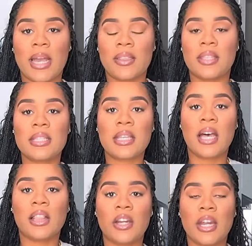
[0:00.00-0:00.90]
got this
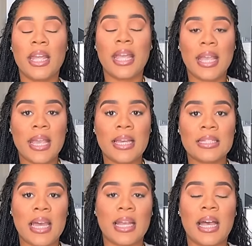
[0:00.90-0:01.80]
color
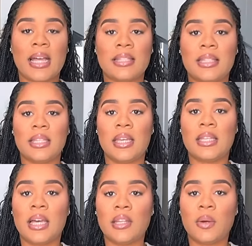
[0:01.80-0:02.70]
and I got the
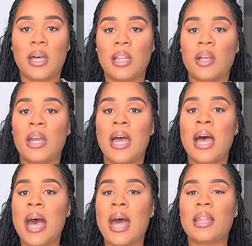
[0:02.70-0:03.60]
yellow color.
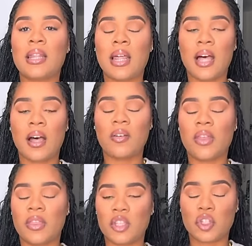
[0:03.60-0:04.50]
I
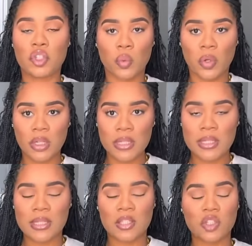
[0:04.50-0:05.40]
love the
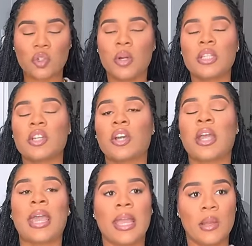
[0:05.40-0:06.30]
shorts. The shorts
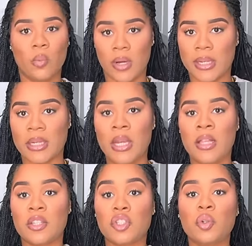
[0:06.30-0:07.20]
are A1.
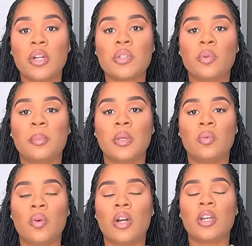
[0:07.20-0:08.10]
The shorts will be
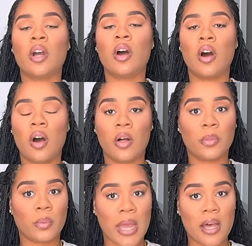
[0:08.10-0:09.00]
worn all
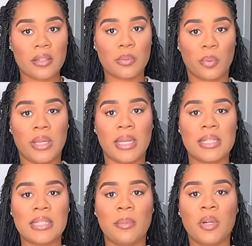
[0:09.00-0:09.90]
throughout spring
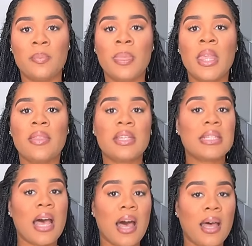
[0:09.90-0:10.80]
and summer. The
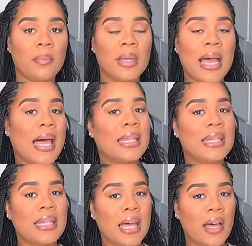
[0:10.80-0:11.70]
top, I
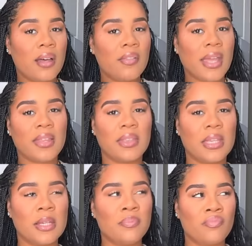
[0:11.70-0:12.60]
love like
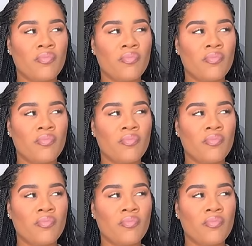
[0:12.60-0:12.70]
the